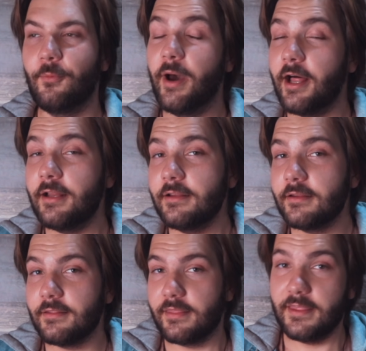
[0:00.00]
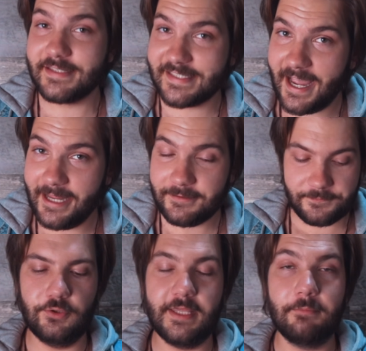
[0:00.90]
Well, the thing is
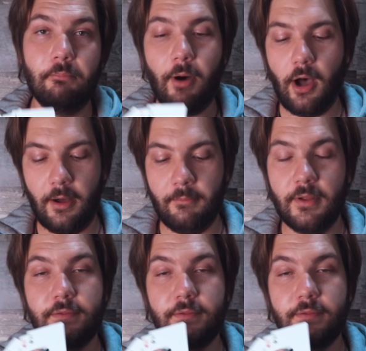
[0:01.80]
that you can palm